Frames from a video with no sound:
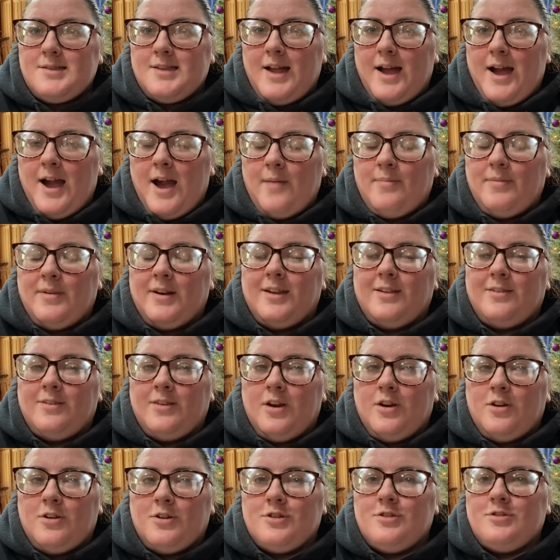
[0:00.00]
not happening.
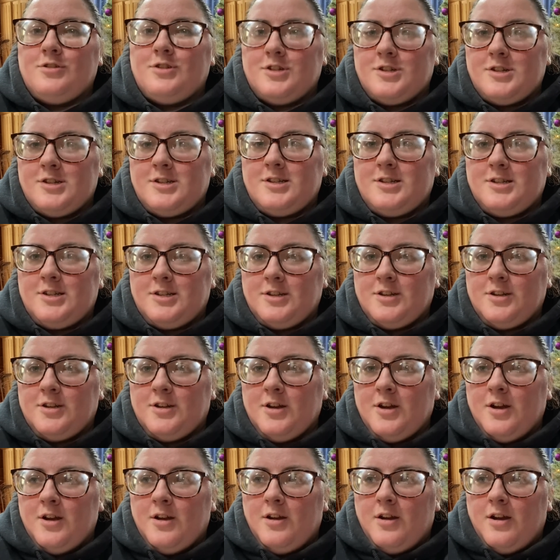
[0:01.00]
They're just
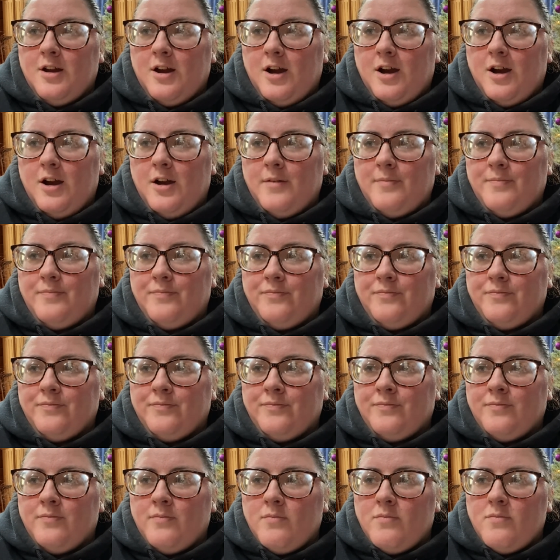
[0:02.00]

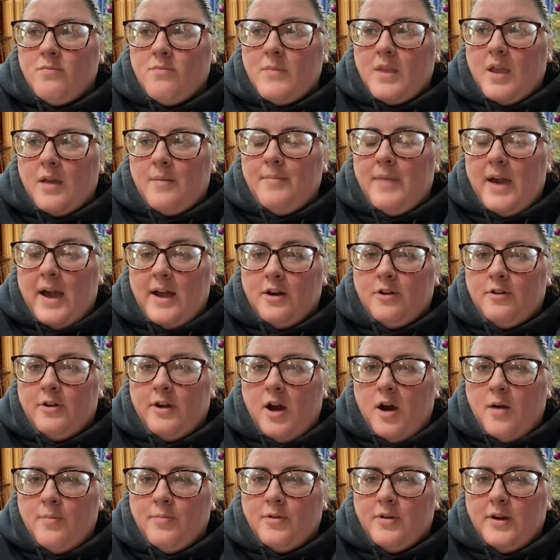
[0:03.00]
battery
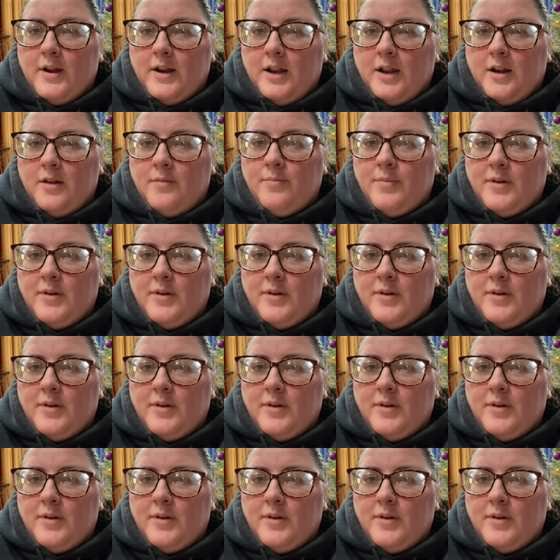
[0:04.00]
operated,